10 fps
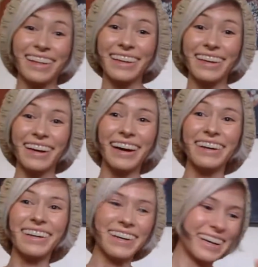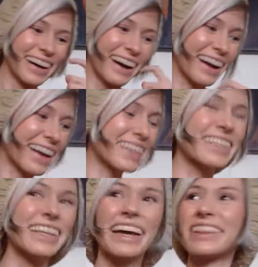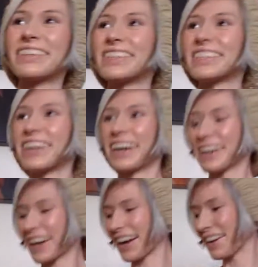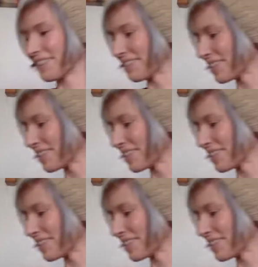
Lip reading: You know, I guess landlords are kind of